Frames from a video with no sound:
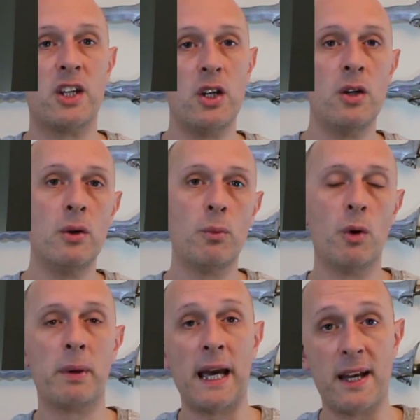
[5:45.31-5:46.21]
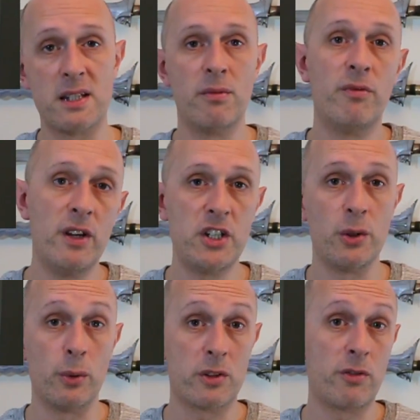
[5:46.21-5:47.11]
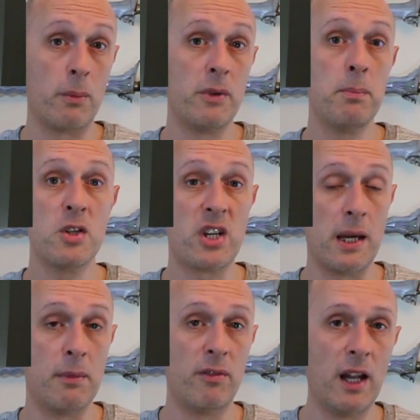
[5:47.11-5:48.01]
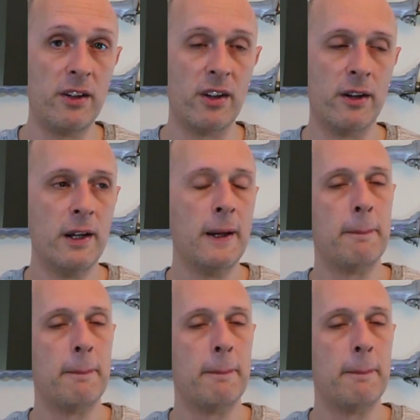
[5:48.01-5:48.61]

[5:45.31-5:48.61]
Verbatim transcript: you will be getting some visuals from the Museum of London.